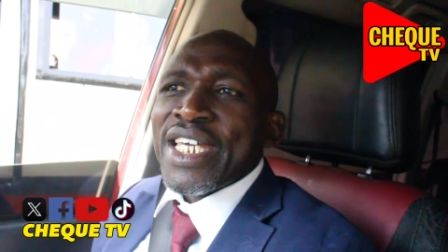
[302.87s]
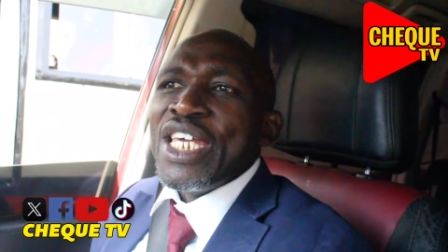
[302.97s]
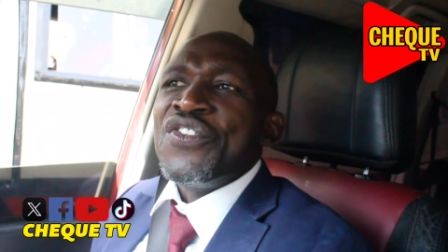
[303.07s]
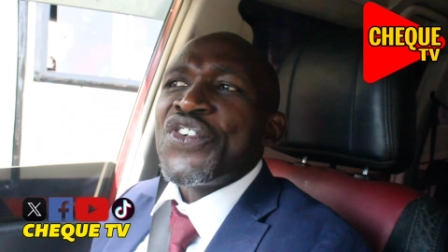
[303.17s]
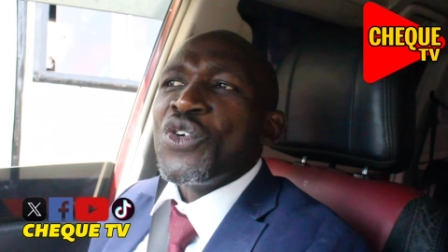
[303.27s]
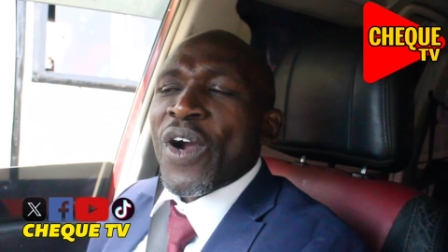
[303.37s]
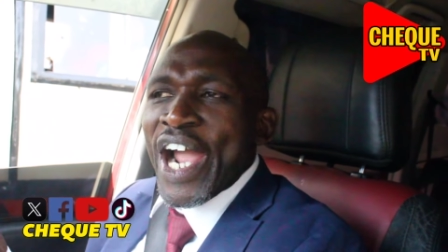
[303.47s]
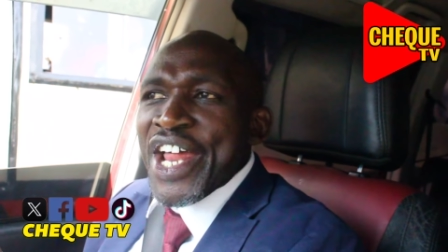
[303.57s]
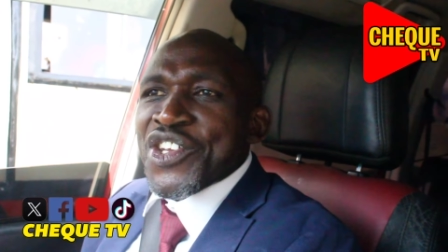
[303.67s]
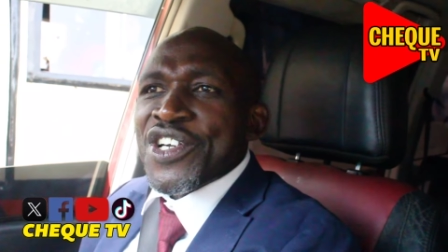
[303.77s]
if you
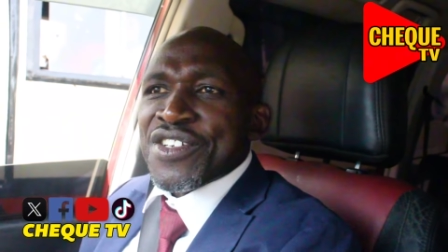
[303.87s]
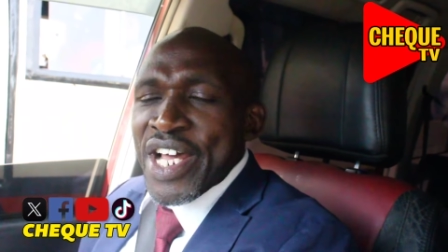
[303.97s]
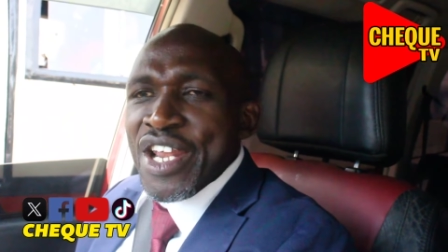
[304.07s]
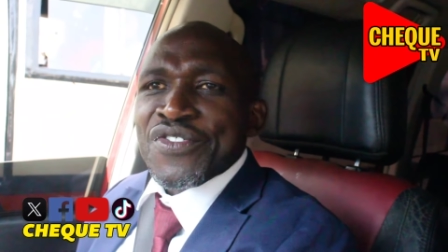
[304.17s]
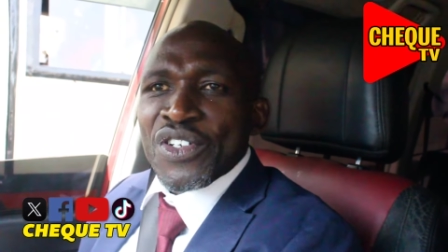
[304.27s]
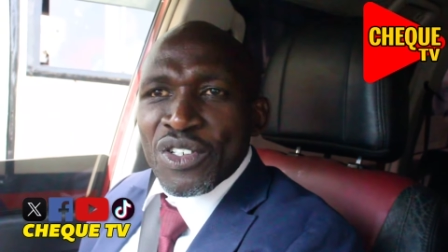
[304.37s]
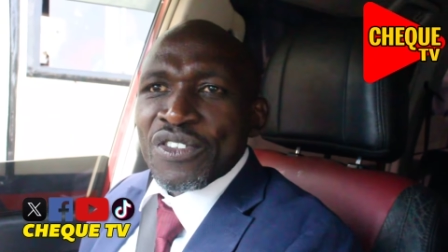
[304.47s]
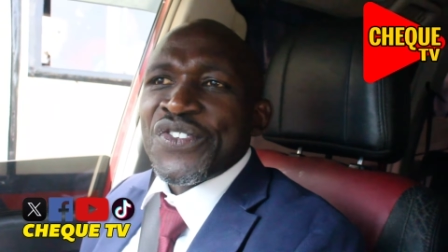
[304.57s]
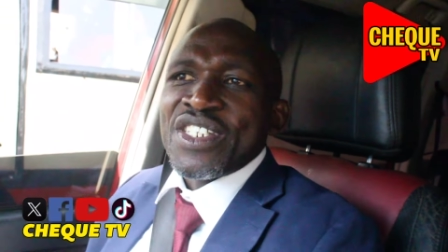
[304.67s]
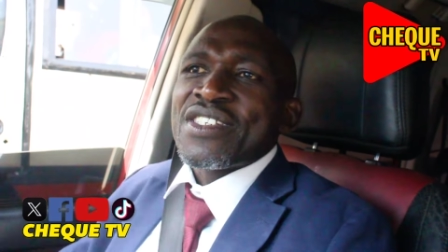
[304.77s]
cannot run for
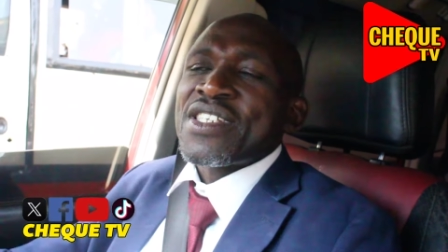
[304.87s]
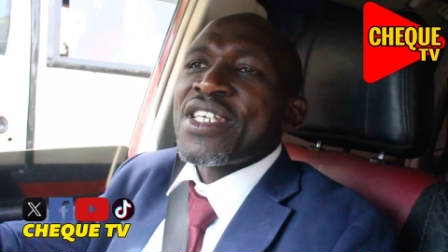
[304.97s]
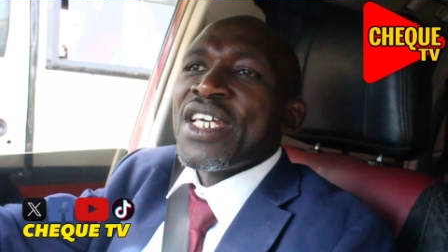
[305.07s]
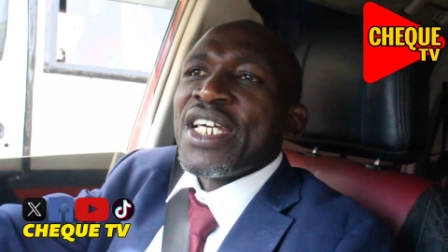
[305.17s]
office,